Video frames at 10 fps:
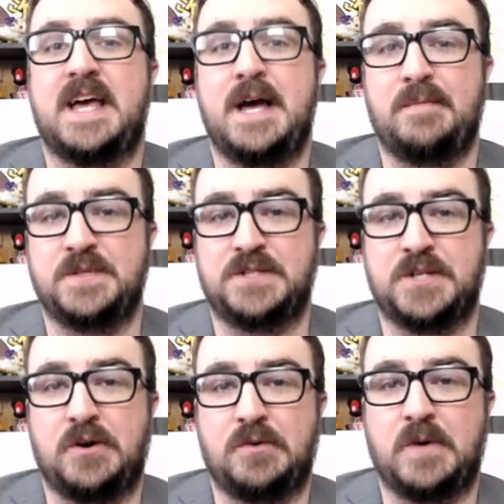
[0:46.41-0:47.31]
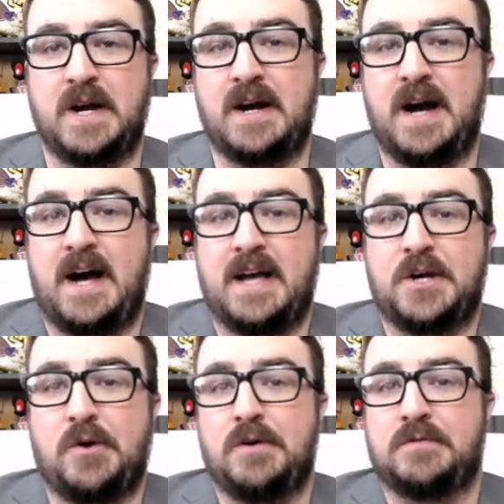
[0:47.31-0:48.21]
episode where I
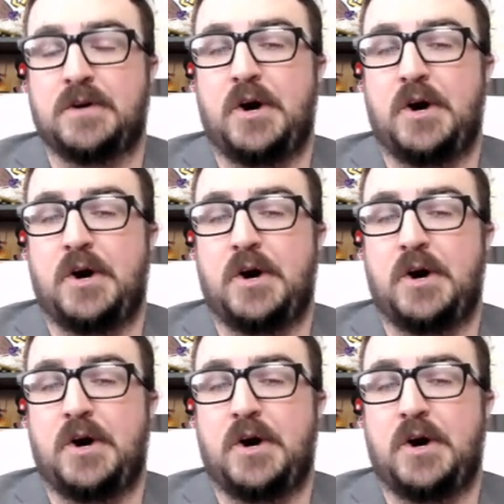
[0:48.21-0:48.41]
go over